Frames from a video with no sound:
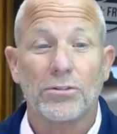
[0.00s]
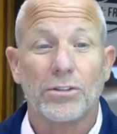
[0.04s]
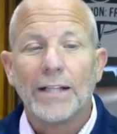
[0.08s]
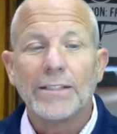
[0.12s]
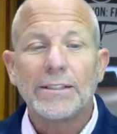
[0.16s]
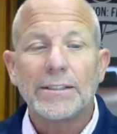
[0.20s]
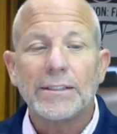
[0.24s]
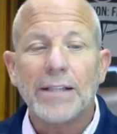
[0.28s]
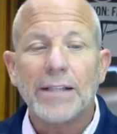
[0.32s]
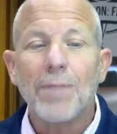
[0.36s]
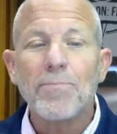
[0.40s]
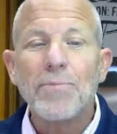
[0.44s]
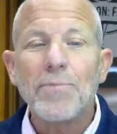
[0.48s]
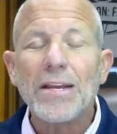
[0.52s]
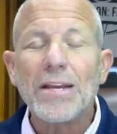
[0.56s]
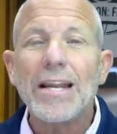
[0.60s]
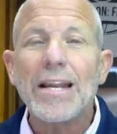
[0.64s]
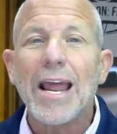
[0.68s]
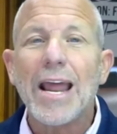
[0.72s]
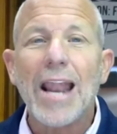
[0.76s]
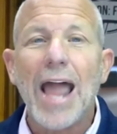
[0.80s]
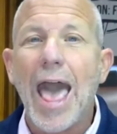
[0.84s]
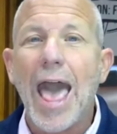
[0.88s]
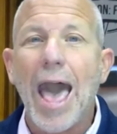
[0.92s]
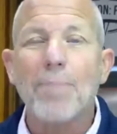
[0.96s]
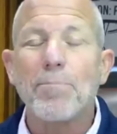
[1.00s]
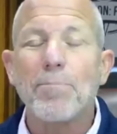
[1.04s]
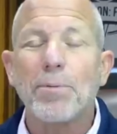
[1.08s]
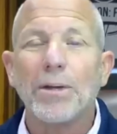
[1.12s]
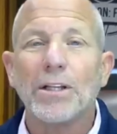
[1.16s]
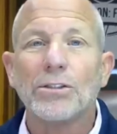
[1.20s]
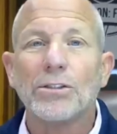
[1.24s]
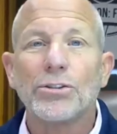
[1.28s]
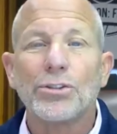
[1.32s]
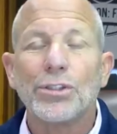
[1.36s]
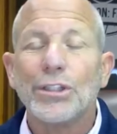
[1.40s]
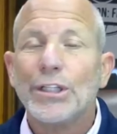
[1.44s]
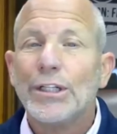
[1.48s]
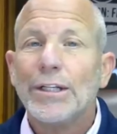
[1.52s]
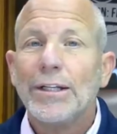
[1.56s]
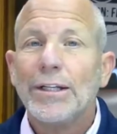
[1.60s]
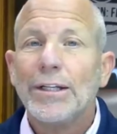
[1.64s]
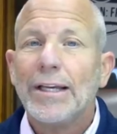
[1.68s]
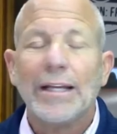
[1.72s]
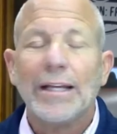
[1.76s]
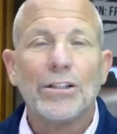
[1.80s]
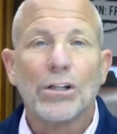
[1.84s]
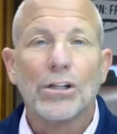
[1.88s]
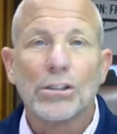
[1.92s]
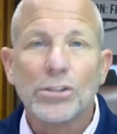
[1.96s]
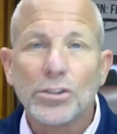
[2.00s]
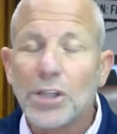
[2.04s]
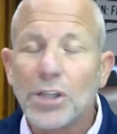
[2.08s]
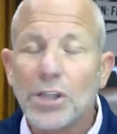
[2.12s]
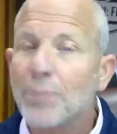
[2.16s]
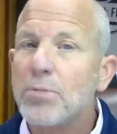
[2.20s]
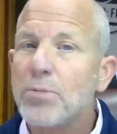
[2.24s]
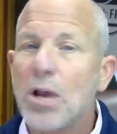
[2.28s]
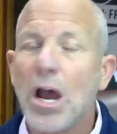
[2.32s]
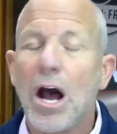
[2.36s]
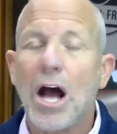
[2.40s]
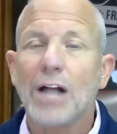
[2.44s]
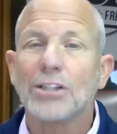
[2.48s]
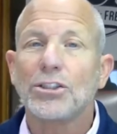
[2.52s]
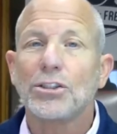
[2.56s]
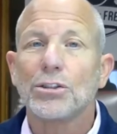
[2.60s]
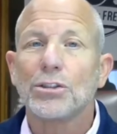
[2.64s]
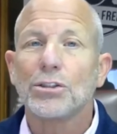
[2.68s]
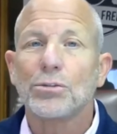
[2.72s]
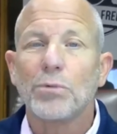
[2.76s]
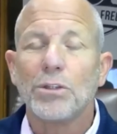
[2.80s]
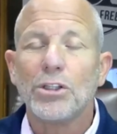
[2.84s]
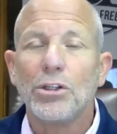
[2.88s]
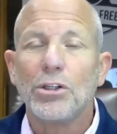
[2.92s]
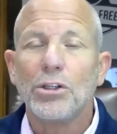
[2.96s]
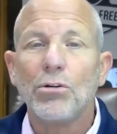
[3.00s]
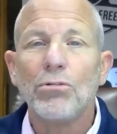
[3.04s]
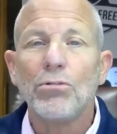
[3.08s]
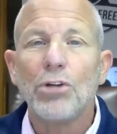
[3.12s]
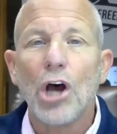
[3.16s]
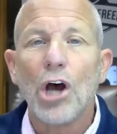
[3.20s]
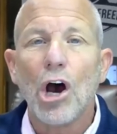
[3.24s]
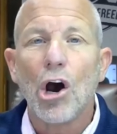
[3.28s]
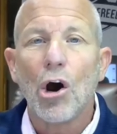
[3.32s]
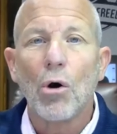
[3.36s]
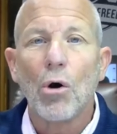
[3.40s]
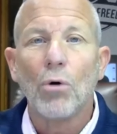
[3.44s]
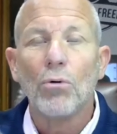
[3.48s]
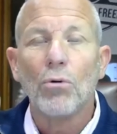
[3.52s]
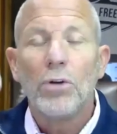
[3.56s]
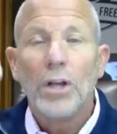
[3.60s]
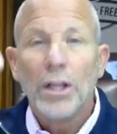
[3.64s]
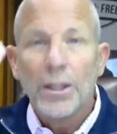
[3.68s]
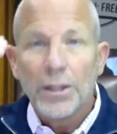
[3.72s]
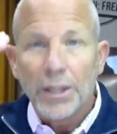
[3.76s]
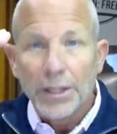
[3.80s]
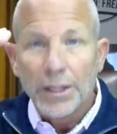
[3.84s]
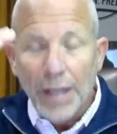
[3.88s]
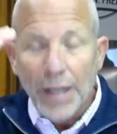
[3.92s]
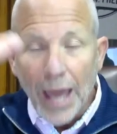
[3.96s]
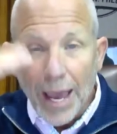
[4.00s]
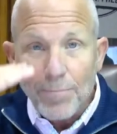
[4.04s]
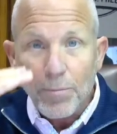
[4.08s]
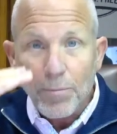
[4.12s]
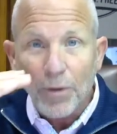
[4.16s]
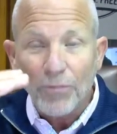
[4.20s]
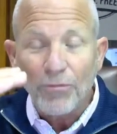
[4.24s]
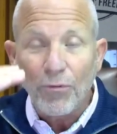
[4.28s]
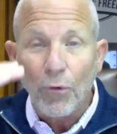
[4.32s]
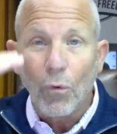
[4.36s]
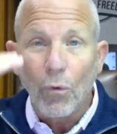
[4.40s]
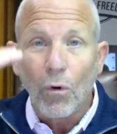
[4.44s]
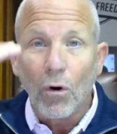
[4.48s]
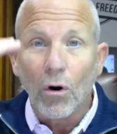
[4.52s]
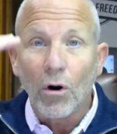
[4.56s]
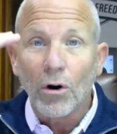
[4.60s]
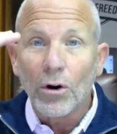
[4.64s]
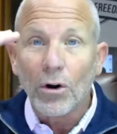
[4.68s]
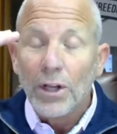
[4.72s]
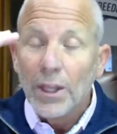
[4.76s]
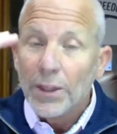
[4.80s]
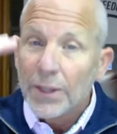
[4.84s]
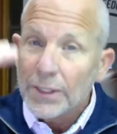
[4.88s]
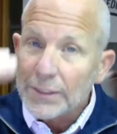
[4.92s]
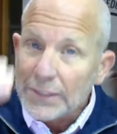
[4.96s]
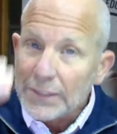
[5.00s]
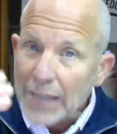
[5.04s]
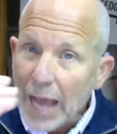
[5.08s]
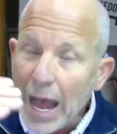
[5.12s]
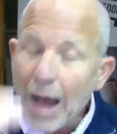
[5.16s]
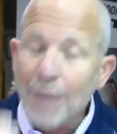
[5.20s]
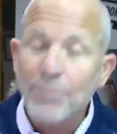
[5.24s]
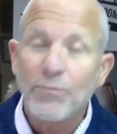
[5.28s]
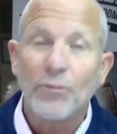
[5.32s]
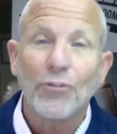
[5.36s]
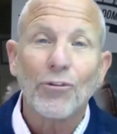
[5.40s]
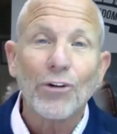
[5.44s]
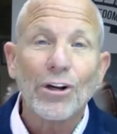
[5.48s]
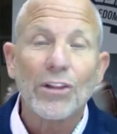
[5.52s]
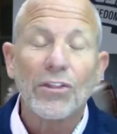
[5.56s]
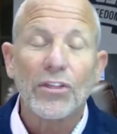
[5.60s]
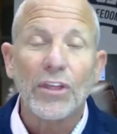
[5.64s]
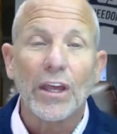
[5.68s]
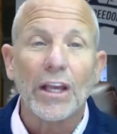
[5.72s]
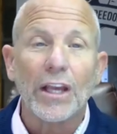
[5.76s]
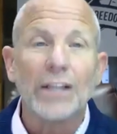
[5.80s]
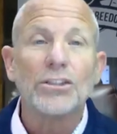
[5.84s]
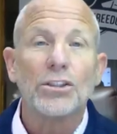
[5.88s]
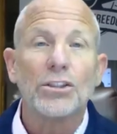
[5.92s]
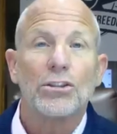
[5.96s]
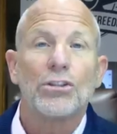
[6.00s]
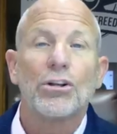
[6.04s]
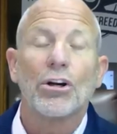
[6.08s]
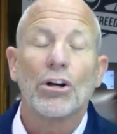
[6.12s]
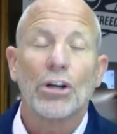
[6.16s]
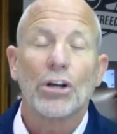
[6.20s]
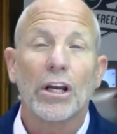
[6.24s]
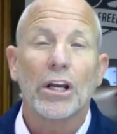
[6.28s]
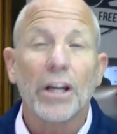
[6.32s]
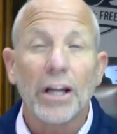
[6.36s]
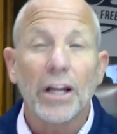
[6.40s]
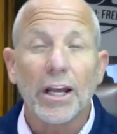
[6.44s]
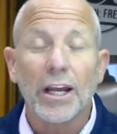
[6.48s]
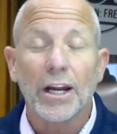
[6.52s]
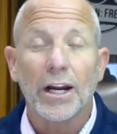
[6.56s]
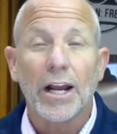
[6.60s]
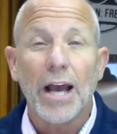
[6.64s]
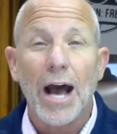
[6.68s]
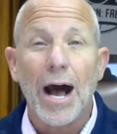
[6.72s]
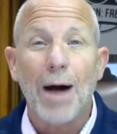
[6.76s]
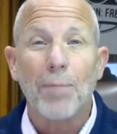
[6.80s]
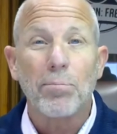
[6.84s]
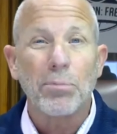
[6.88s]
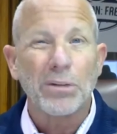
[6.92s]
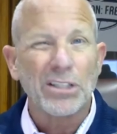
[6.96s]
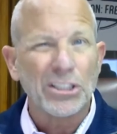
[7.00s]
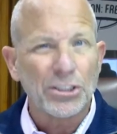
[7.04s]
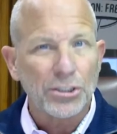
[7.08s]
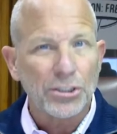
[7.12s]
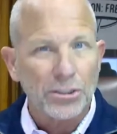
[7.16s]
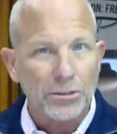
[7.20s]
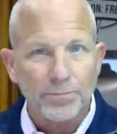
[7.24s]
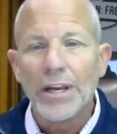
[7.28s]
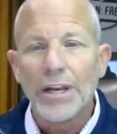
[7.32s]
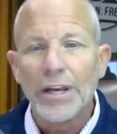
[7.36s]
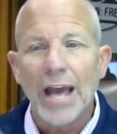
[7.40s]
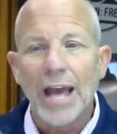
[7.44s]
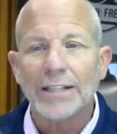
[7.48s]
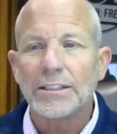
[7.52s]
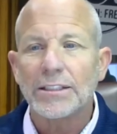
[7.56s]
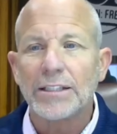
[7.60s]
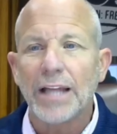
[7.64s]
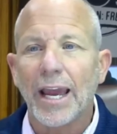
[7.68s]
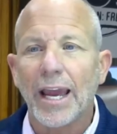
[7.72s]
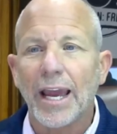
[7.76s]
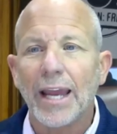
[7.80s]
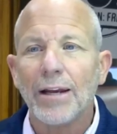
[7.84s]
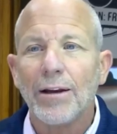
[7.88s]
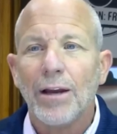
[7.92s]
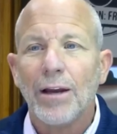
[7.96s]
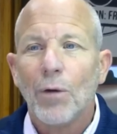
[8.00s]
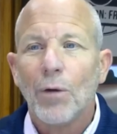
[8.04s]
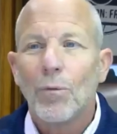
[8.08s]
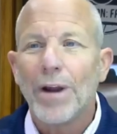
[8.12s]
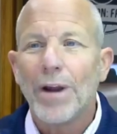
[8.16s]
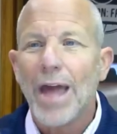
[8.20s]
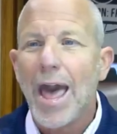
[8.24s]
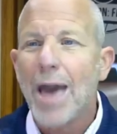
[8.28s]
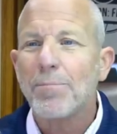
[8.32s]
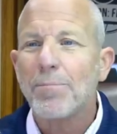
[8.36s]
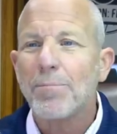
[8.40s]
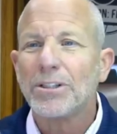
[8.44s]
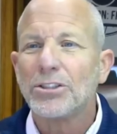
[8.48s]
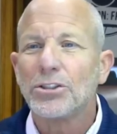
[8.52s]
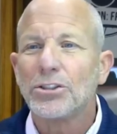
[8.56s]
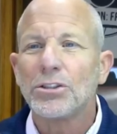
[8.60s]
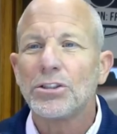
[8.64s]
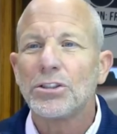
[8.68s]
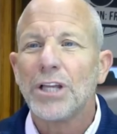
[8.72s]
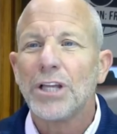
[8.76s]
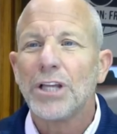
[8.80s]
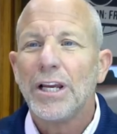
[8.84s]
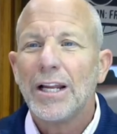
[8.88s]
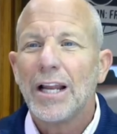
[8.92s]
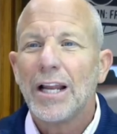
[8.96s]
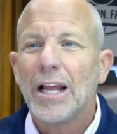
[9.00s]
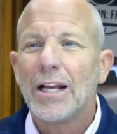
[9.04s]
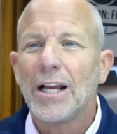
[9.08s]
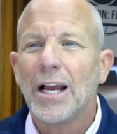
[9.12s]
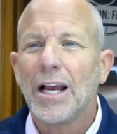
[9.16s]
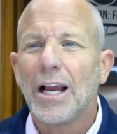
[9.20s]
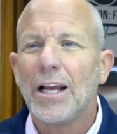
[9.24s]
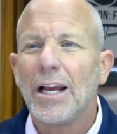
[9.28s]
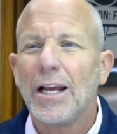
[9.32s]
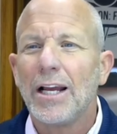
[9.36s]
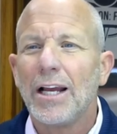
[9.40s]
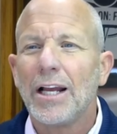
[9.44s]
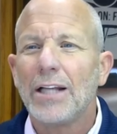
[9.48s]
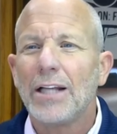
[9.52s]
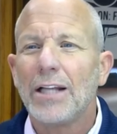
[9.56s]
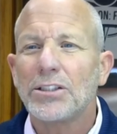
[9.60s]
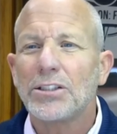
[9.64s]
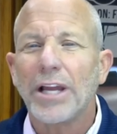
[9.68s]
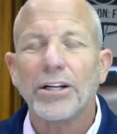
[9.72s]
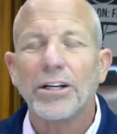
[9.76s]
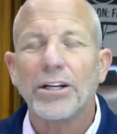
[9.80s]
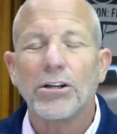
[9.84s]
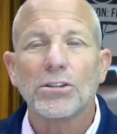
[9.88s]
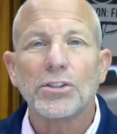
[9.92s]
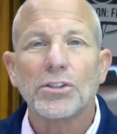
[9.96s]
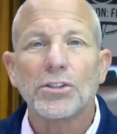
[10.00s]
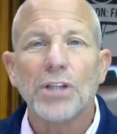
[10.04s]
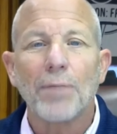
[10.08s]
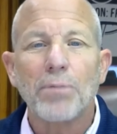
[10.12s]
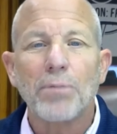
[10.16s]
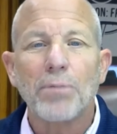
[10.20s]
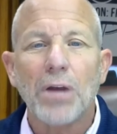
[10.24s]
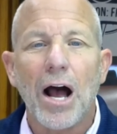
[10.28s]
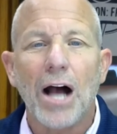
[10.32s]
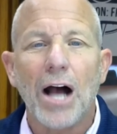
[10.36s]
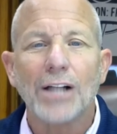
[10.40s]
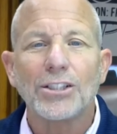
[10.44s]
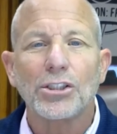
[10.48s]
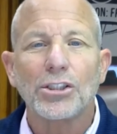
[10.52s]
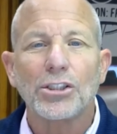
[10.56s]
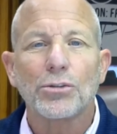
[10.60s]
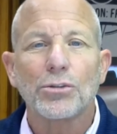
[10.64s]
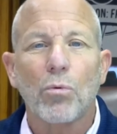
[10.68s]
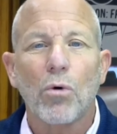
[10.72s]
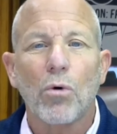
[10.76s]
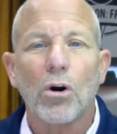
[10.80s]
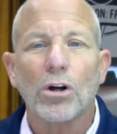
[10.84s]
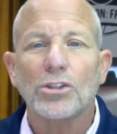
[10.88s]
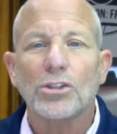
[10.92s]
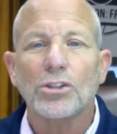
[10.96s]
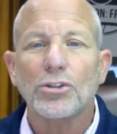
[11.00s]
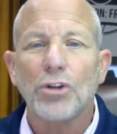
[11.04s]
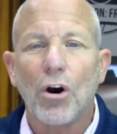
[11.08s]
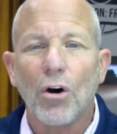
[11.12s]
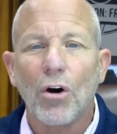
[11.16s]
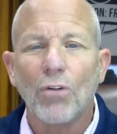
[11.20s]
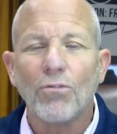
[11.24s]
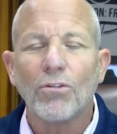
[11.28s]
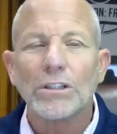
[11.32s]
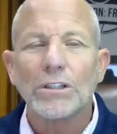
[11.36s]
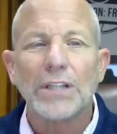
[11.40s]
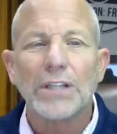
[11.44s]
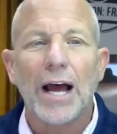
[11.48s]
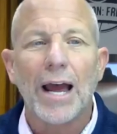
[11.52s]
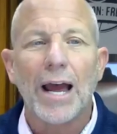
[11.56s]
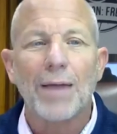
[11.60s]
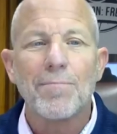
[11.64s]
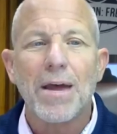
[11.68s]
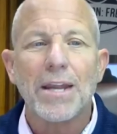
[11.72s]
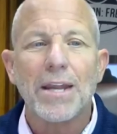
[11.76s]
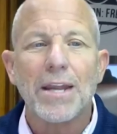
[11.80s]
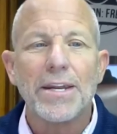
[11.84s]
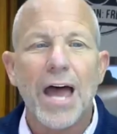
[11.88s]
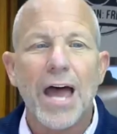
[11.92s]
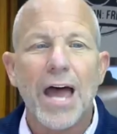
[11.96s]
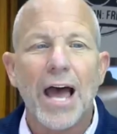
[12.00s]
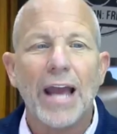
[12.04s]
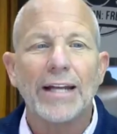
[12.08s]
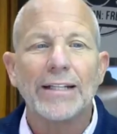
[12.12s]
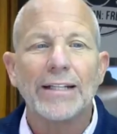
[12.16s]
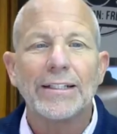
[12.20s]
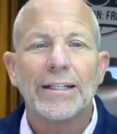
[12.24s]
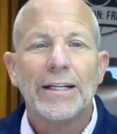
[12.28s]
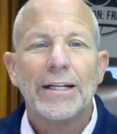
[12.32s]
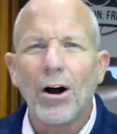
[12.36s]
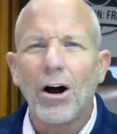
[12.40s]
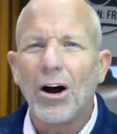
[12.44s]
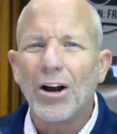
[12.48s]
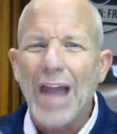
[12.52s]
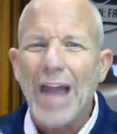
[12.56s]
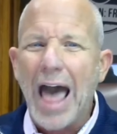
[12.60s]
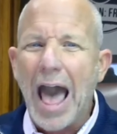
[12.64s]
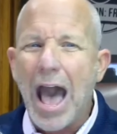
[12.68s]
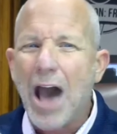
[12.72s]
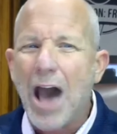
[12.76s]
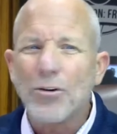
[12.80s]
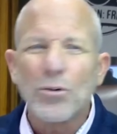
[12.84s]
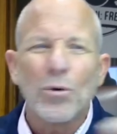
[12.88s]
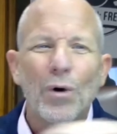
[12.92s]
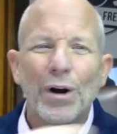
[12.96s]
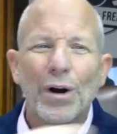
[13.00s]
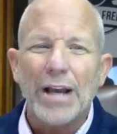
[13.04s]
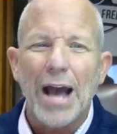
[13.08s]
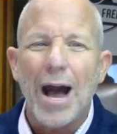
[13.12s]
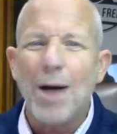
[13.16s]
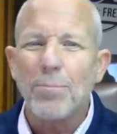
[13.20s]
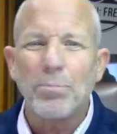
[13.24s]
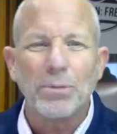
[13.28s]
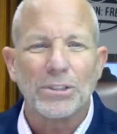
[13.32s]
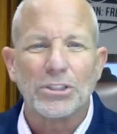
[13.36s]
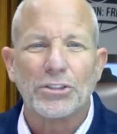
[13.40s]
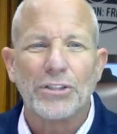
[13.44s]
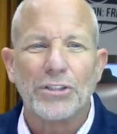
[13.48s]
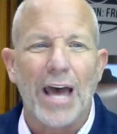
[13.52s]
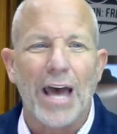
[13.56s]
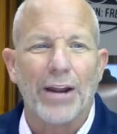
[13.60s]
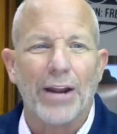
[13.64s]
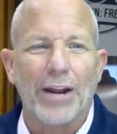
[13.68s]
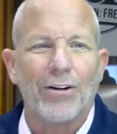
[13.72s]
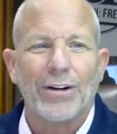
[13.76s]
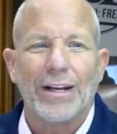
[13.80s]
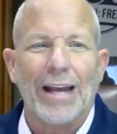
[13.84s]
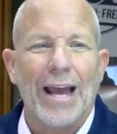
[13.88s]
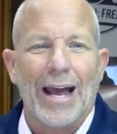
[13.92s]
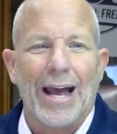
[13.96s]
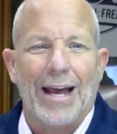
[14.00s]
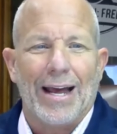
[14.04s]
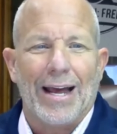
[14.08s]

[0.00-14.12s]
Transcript: It's something that happens in your subconscious when you know the night before the top three things that you're going to get accomplished the next day what happens is uh, uh, uh, it's like your subconscious works overtime at night on how to accomplish that okay